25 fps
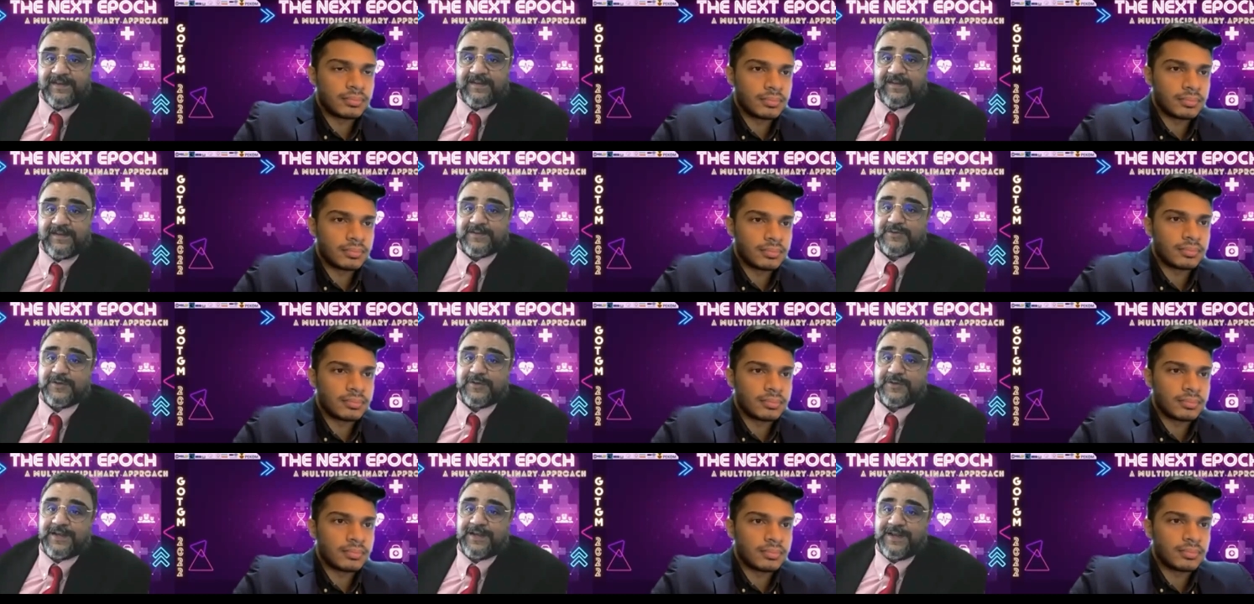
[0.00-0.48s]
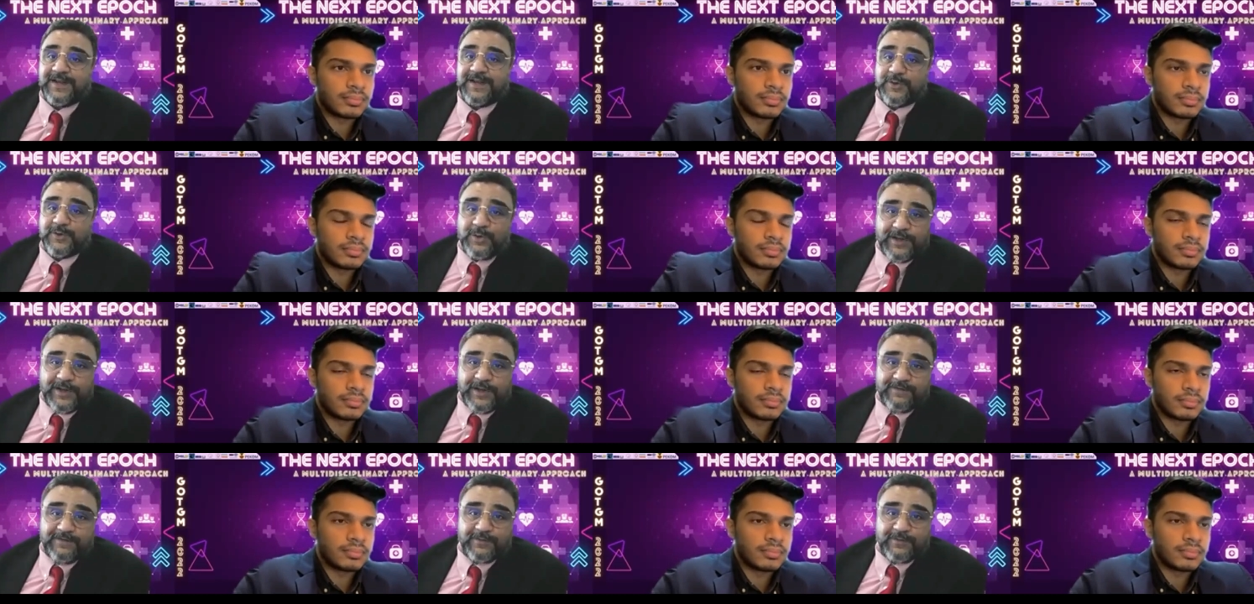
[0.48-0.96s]
Speaker 1: So that I
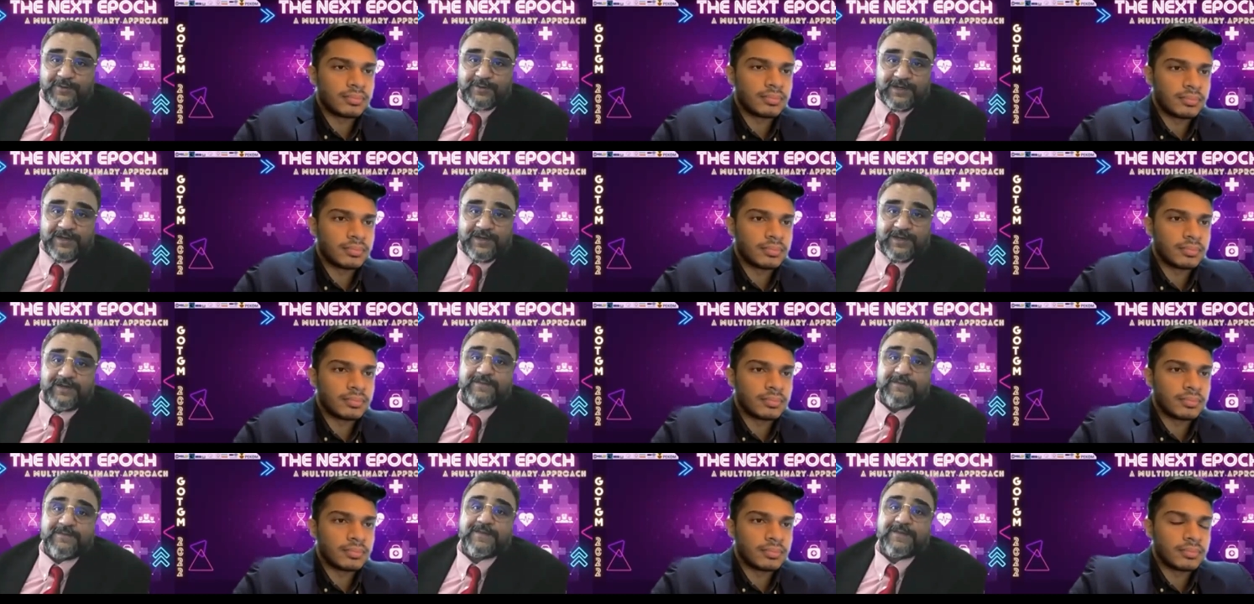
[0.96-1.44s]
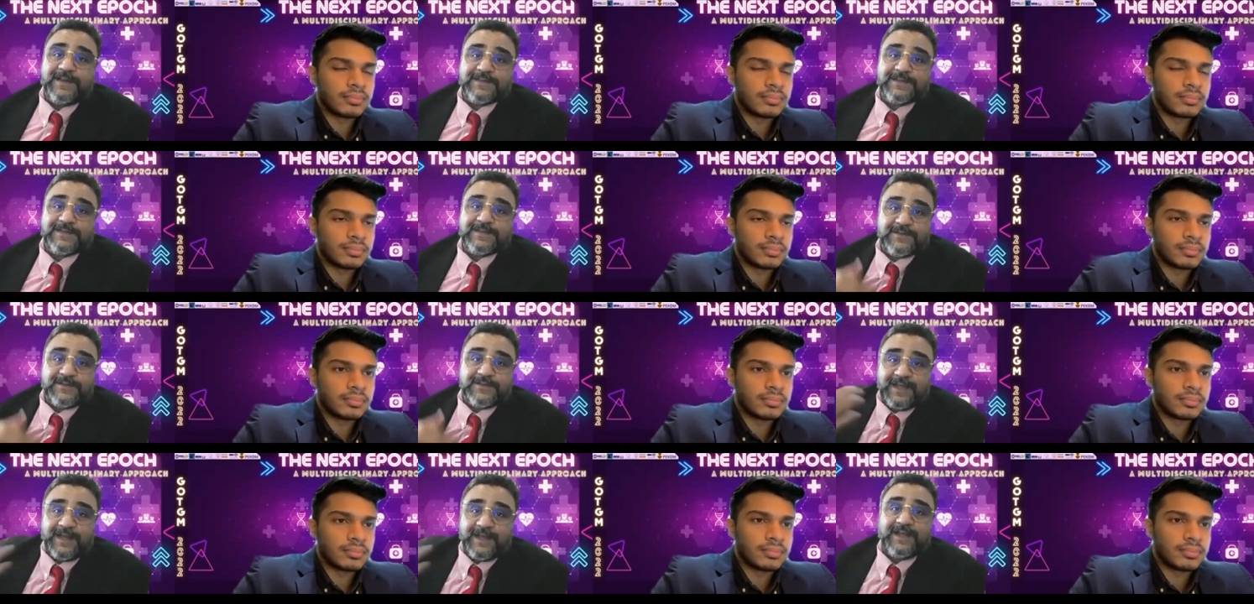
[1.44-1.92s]
don't have to live next
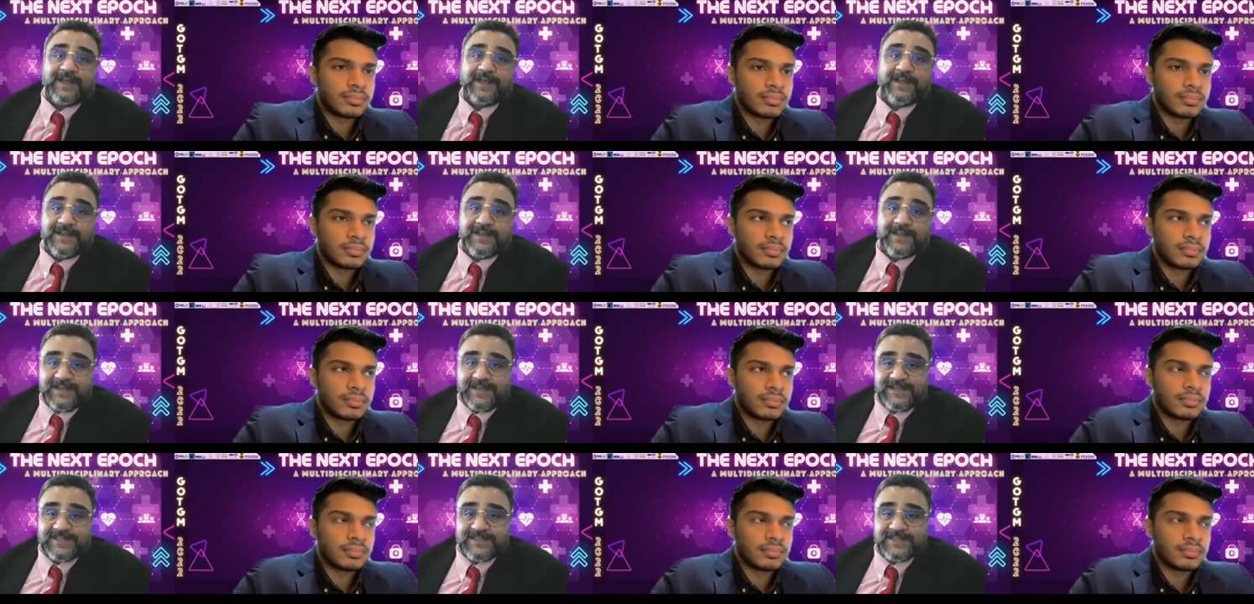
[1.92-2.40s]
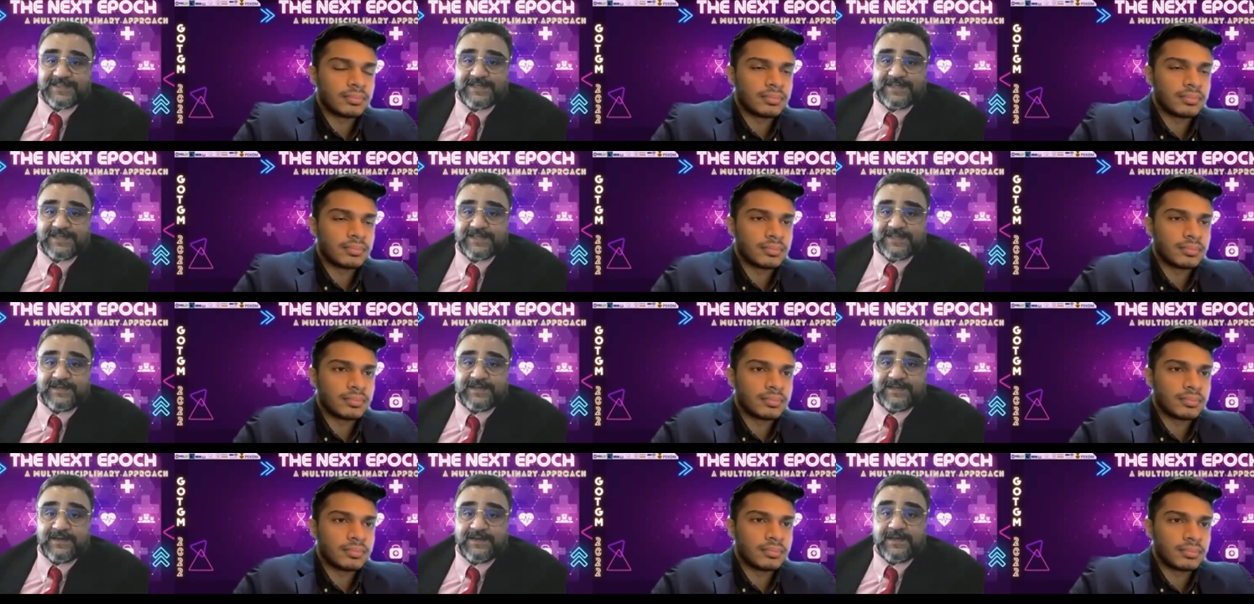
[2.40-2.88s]
to the LRT
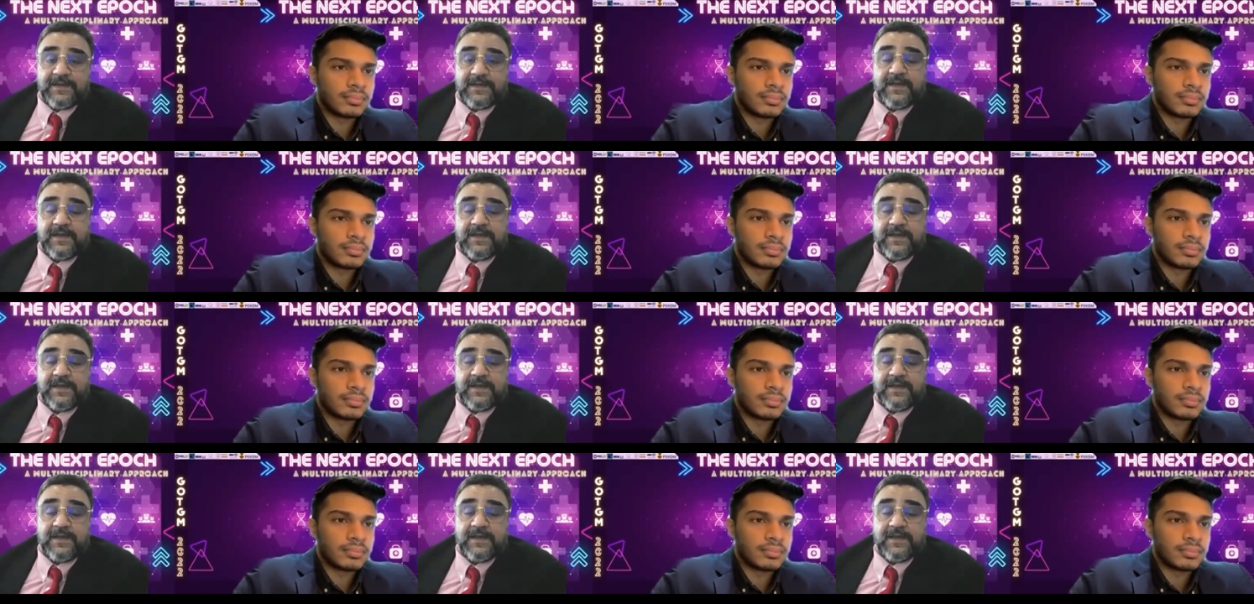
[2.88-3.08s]
station.